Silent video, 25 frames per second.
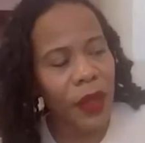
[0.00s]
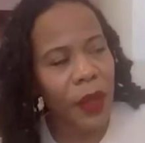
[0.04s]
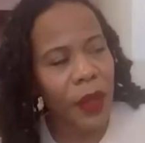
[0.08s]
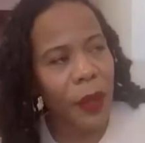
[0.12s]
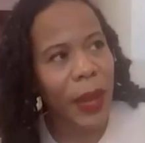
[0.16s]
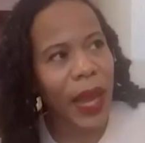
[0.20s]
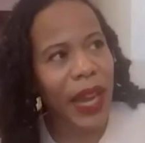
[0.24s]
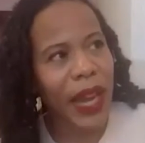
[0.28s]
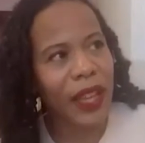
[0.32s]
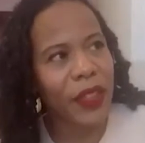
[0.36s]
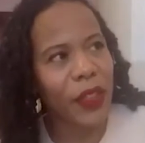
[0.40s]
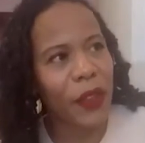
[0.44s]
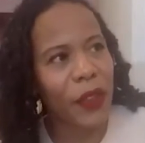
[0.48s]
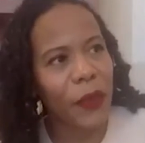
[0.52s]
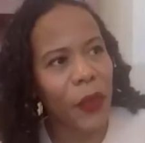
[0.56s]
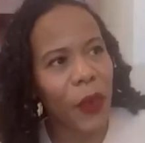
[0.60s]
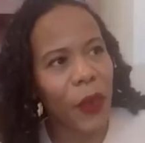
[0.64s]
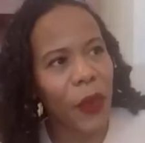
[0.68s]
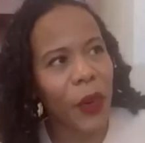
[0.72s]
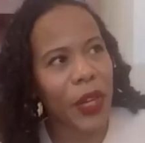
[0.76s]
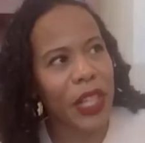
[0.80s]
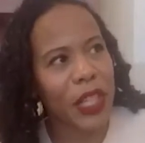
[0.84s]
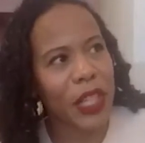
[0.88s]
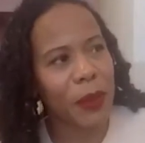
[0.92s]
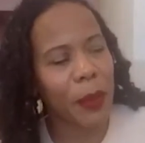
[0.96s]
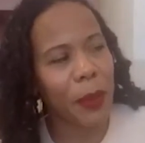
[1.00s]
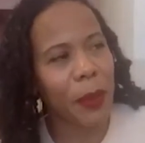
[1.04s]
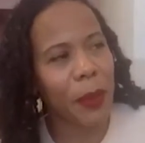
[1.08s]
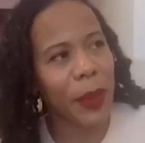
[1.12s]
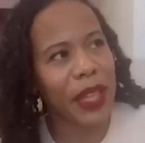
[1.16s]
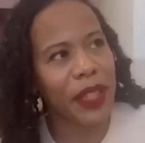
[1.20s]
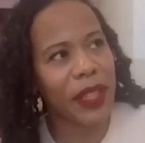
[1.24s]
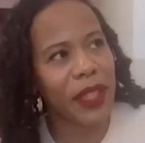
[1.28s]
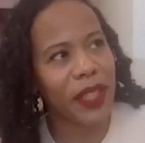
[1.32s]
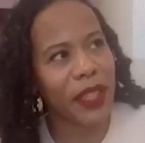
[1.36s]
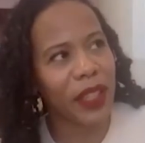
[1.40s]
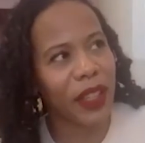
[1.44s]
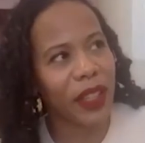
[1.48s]
back in the 40s, but
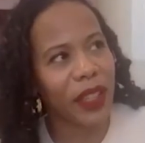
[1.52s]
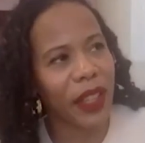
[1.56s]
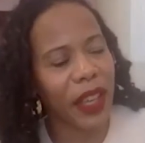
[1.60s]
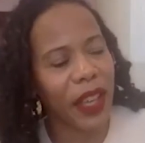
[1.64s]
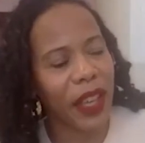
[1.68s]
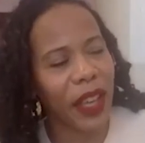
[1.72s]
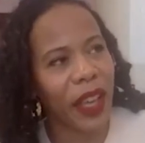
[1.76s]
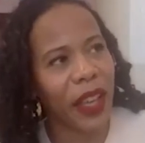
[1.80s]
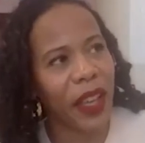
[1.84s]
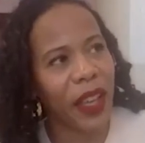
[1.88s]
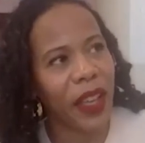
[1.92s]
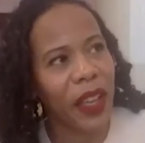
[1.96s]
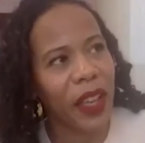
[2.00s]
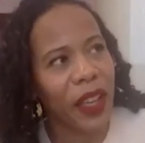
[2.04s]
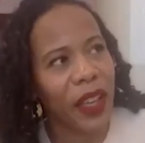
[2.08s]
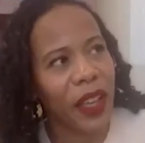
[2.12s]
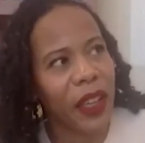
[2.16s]
basically